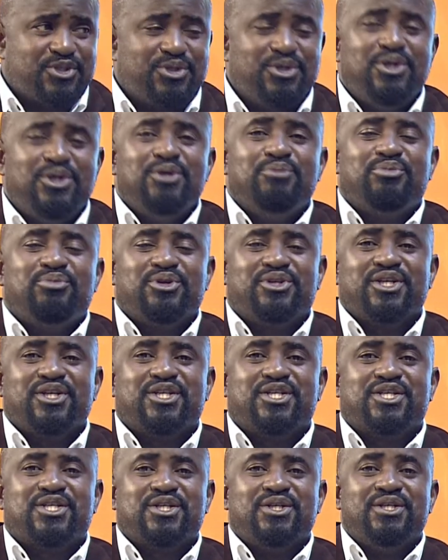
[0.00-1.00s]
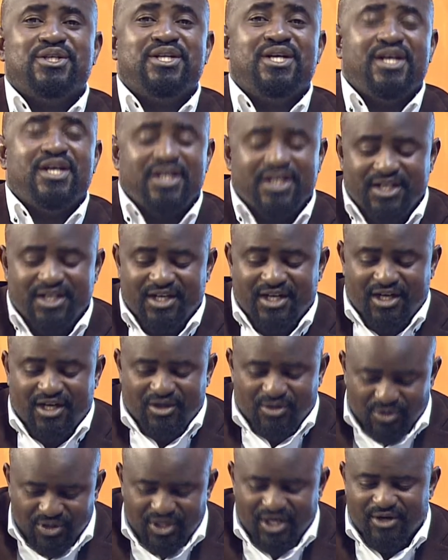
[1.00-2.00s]
protection,
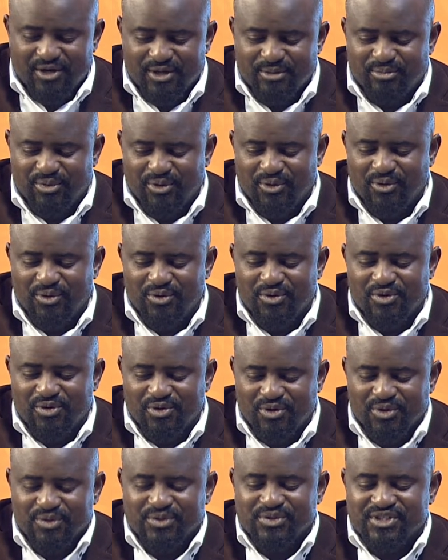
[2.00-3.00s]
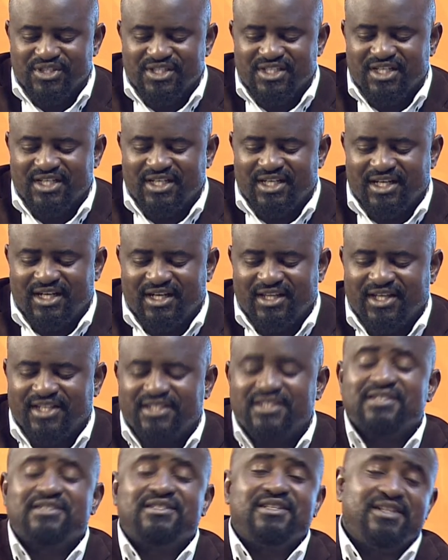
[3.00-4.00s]
Honorable Rose,
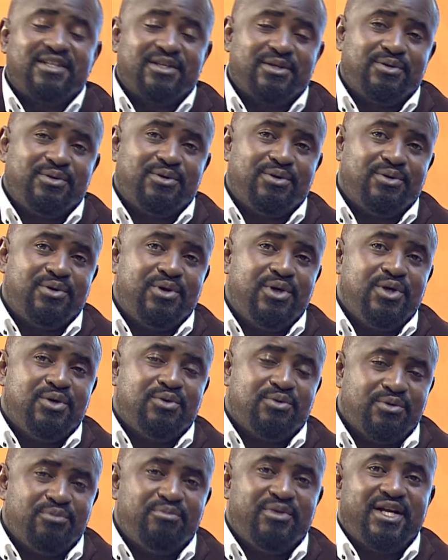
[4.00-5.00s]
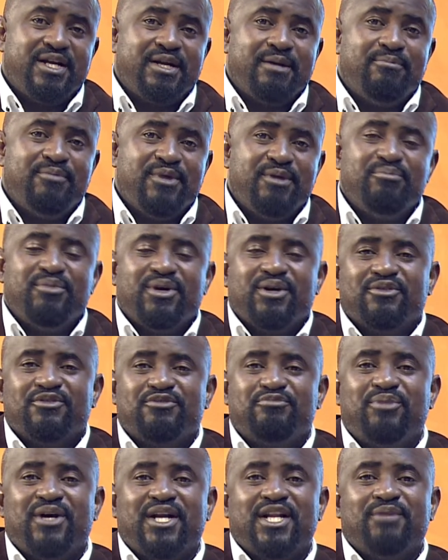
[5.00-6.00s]
that is Terego woman member
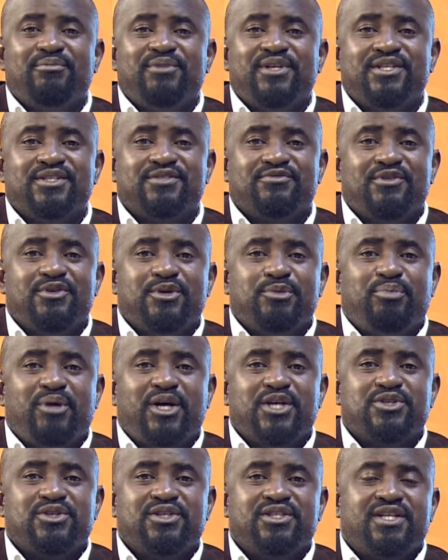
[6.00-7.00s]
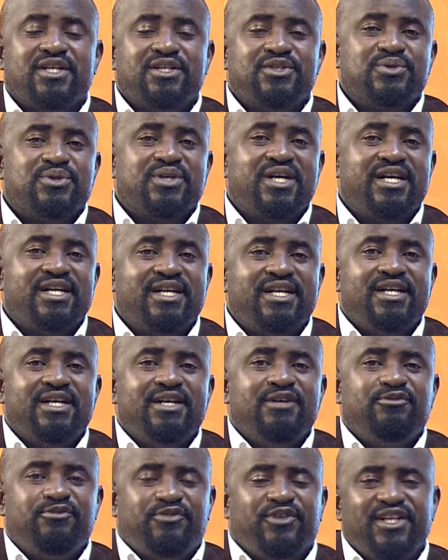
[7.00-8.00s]
of parliament, is very passionate, and you can
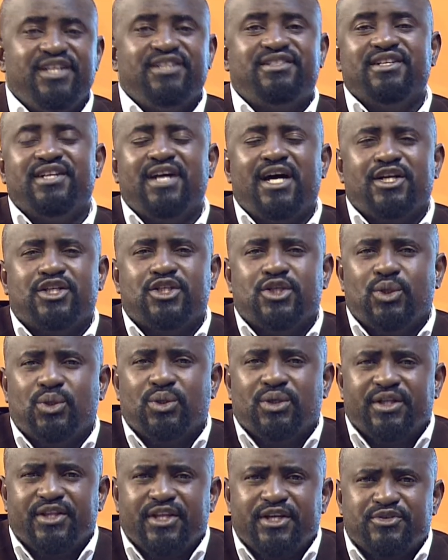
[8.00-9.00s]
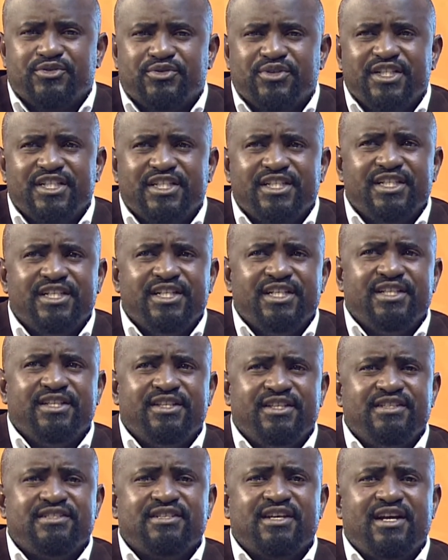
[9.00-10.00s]
feel it in her talk that really
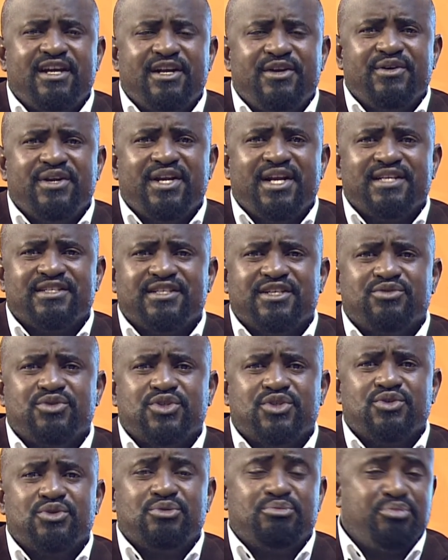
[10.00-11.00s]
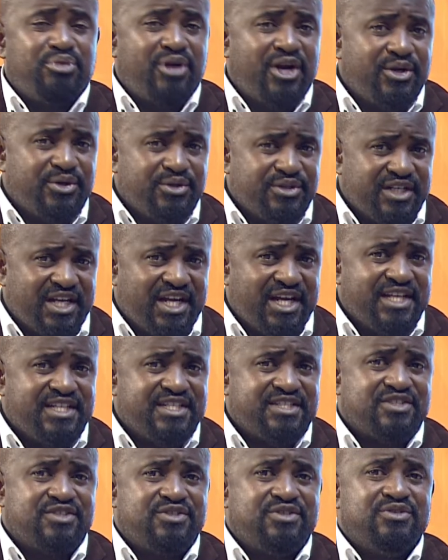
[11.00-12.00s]
these are areas that we should
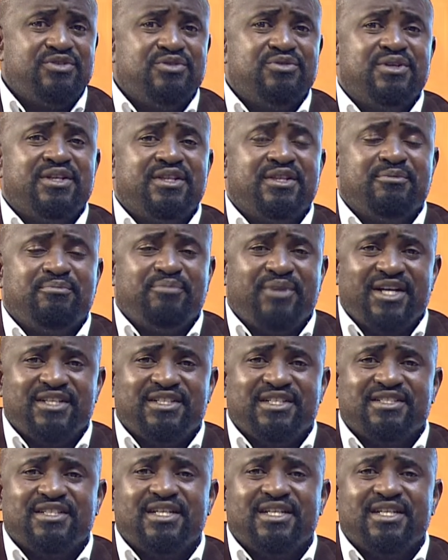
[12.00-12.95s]
prioritize during the budget